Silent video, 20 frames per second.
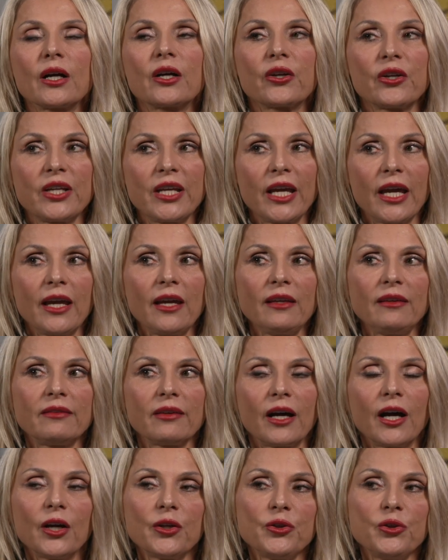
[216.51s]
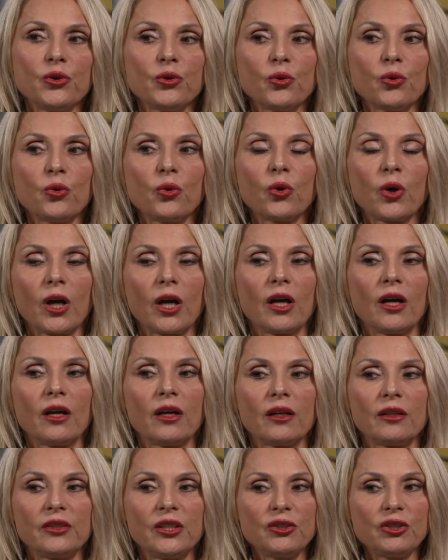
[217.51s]
create a new
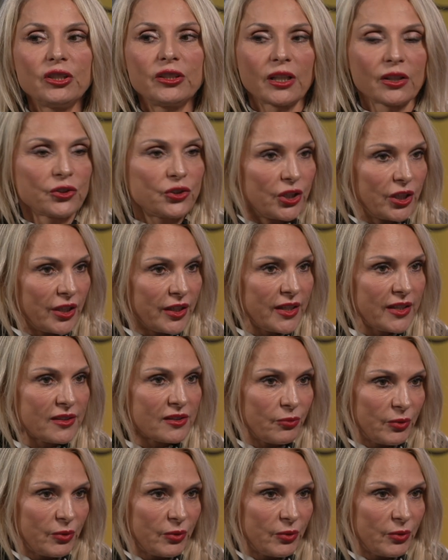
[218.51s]
uh, digital journeys.